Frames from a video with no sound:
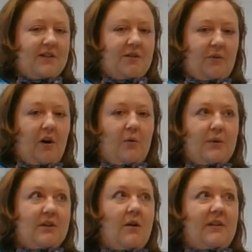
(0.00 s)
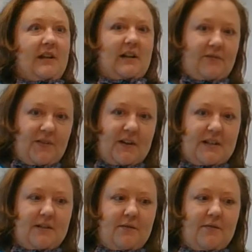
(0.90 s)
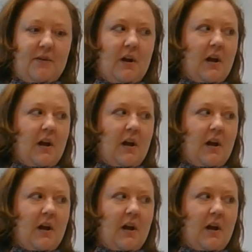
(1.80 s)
as you know, is called the infinitive,